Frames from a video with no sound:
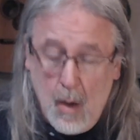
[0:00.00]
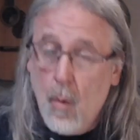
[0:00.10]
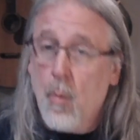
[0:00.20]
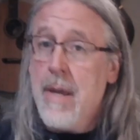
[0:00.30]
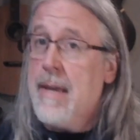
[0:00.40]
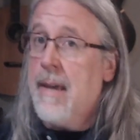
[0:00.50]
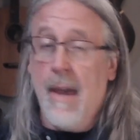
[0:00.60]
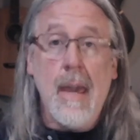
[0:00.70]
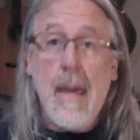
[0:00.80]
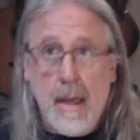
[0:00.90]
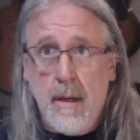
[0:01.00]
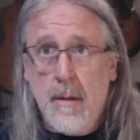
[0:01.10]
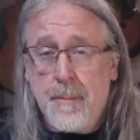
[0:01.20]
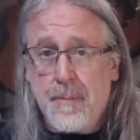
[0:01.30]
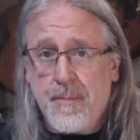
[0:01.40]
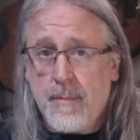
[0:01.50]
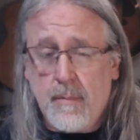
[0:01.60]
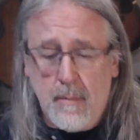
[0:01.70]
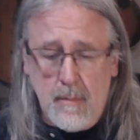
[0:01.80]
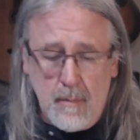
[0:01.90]
We can,
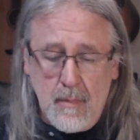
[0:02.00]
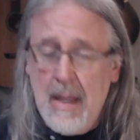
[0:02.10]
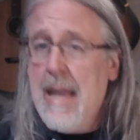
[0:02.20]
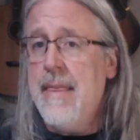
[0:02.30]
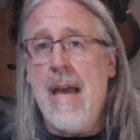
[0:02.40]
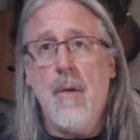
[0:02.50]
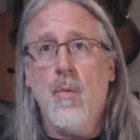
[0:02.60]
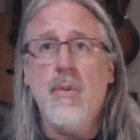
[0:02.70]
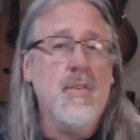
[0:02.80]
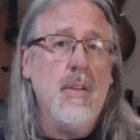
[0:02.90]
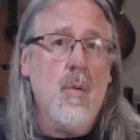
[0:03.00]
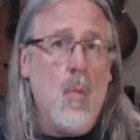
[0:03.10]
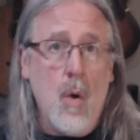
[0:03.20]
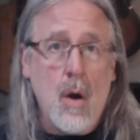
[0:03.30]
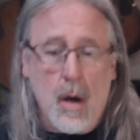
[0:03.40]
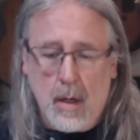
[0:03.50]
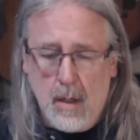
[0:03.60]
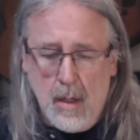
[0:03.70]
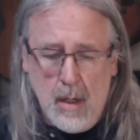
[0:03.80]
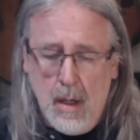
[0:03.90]
and that will still work,
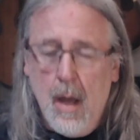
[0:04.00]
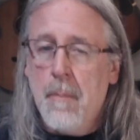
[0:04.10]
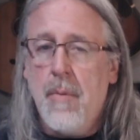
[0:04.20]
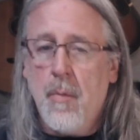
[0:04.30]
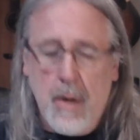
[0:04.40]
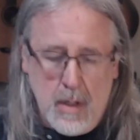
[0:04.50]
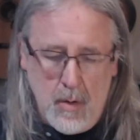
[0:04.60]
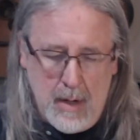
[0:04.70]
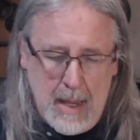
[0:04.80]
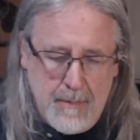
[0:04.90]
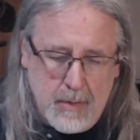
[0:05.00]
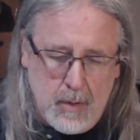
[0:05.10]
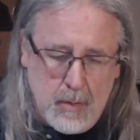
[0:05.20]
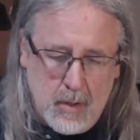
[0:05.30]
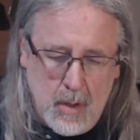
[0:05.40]
but we don't have to. So